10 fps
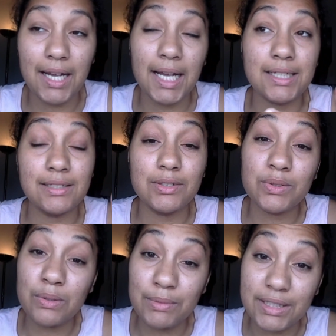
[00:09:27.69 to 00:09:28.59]
actually
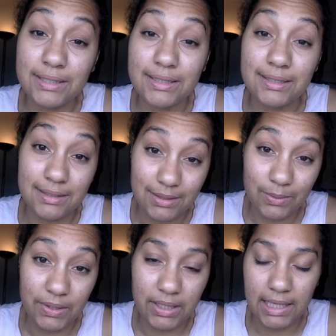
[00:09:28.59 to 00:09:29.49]
two emergencies this
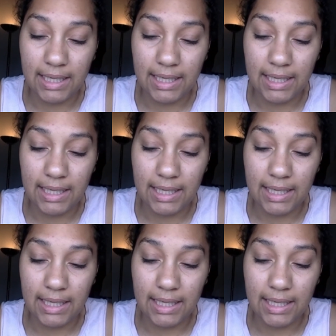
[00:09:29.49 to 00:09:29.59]
week,